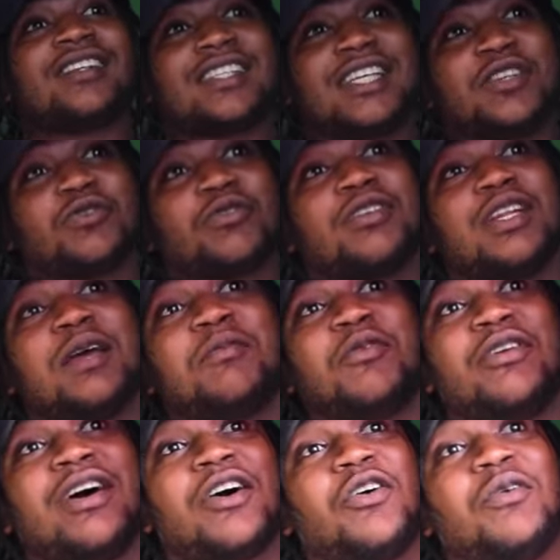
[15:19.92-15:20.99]
sing to them,
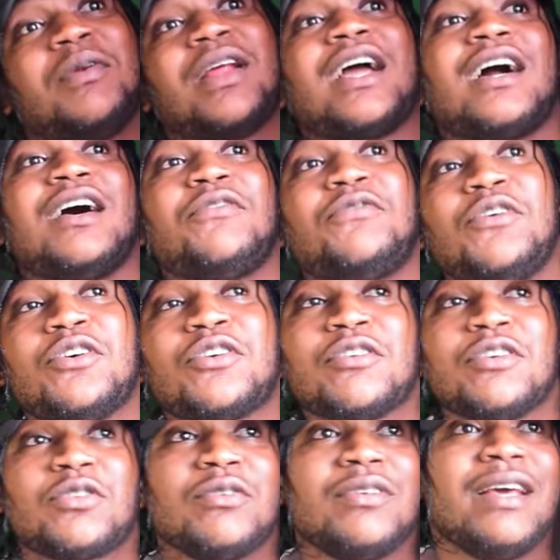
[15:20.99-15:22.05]
they come like a
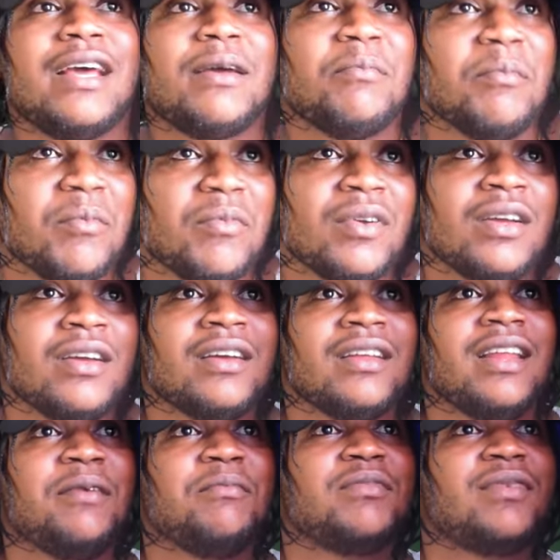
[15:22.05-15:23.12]
fuckery to them.
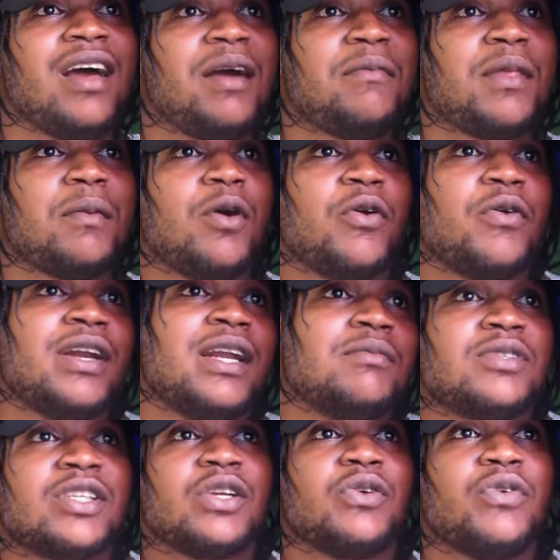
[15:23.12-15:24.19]
Them time, they, but when them
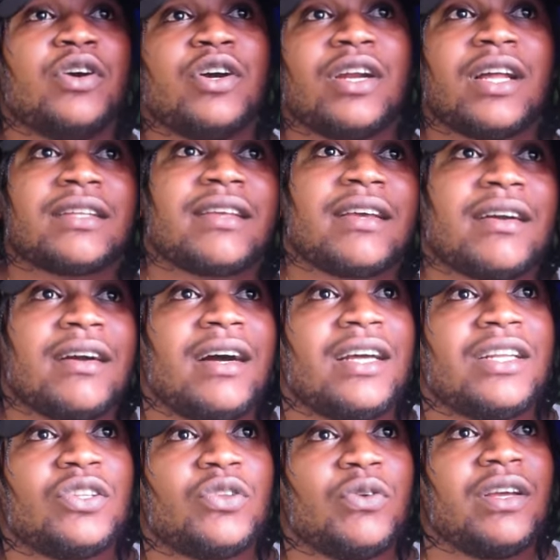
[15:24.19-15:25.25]
see the world, I take
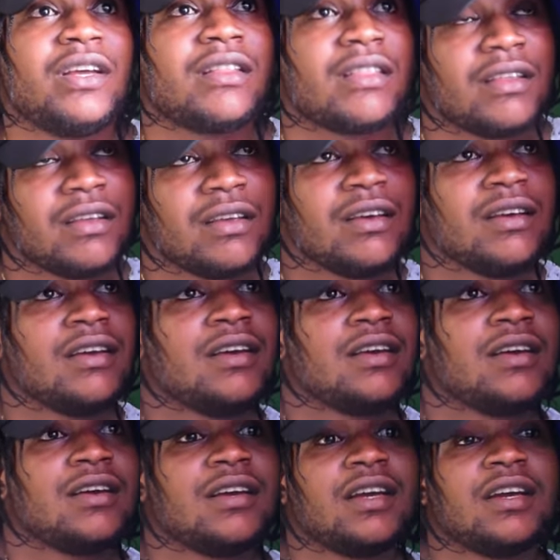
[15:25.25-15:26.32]
on to it.
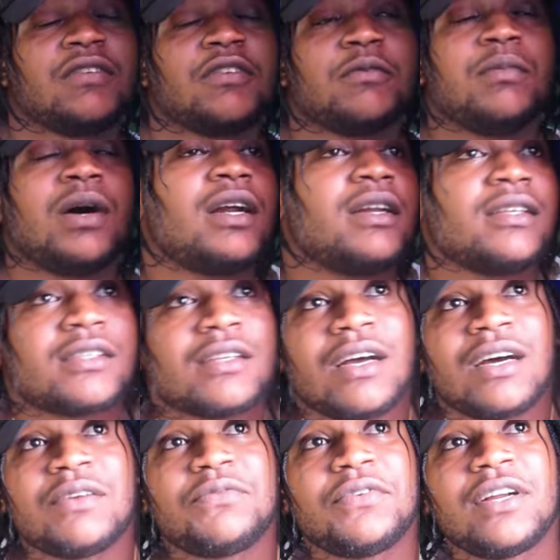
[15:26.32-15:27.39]
Everybody
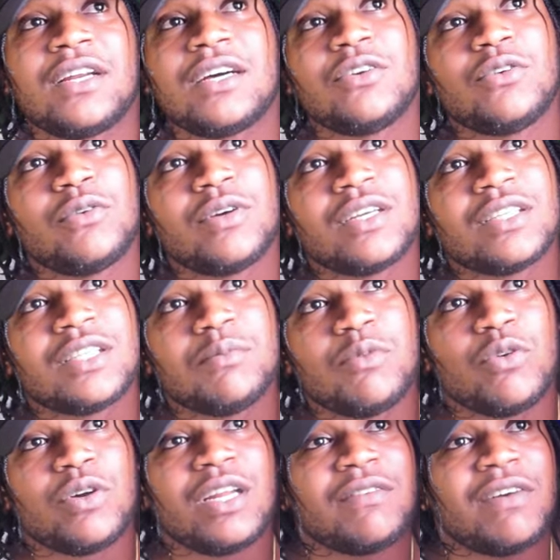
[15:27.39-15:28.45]
start following now, you see me,
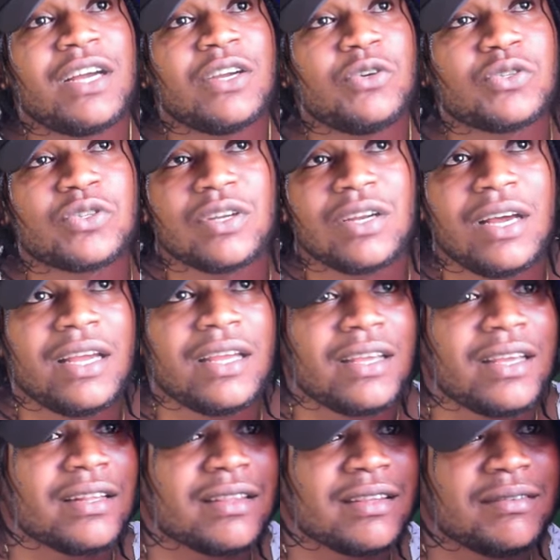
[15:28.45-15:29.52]
whenever I used to like
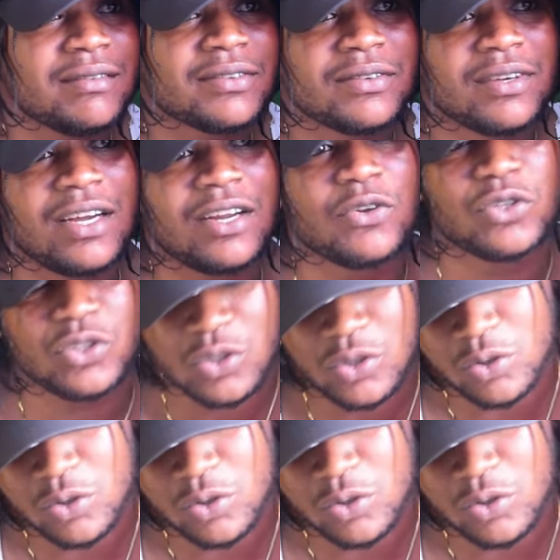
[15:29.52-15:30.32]
it. I just saw